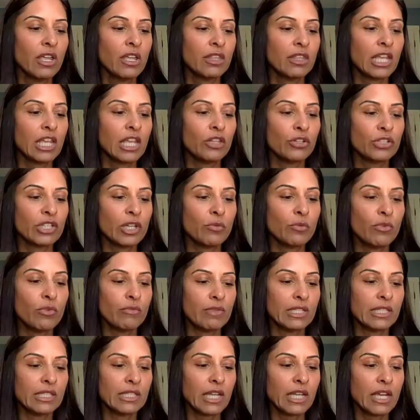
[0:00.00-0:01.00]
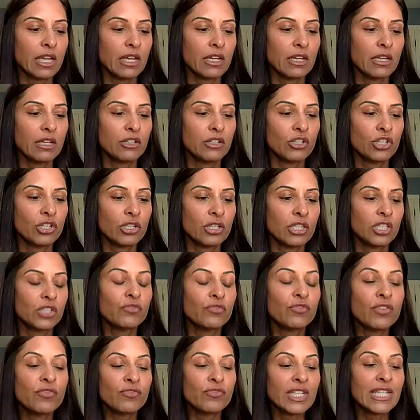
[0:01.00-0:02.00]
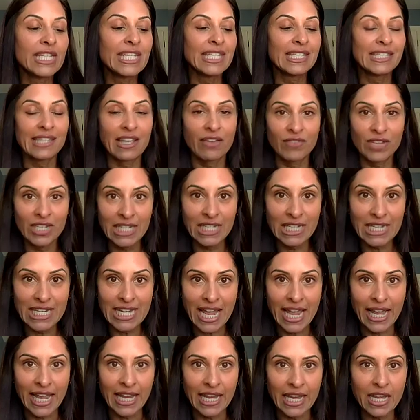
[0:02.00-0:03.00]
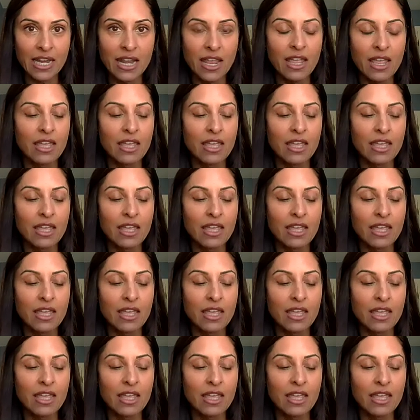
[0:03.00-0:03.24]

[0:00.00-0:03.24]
they looked at women's ages 50 to 79,